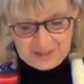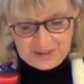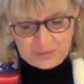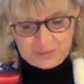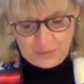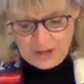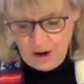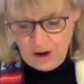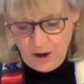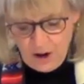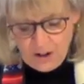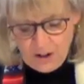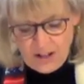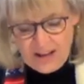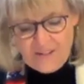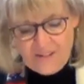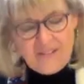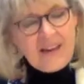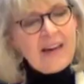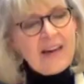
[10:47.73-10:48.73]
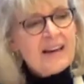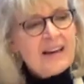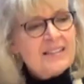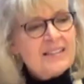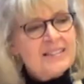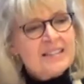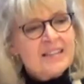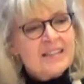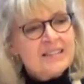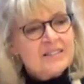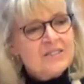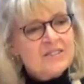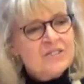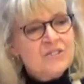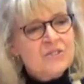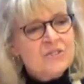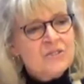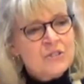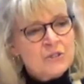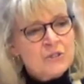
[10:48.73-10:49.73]
We all have access
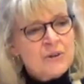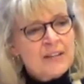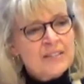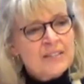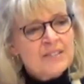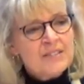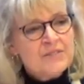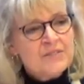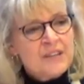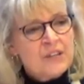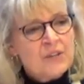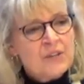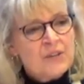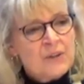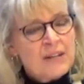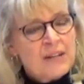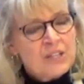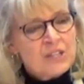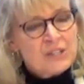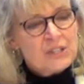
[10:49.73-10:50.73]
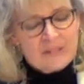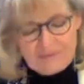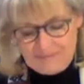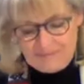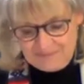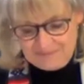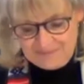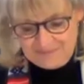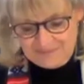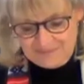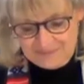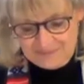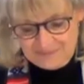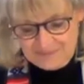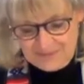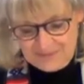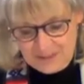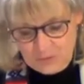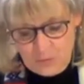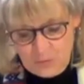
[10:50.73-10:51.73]
to the transfiguration,
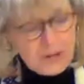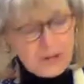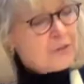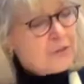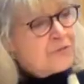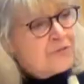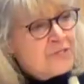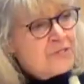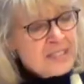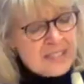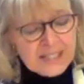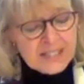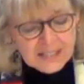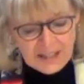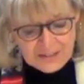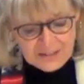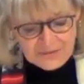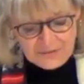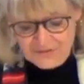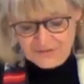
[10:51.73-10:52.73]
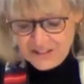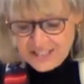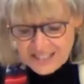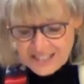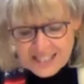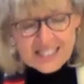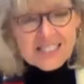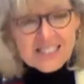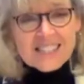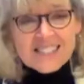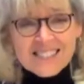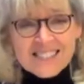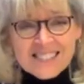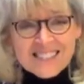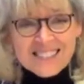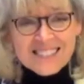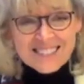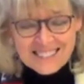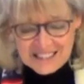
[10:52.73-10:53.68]
whether phys- physicist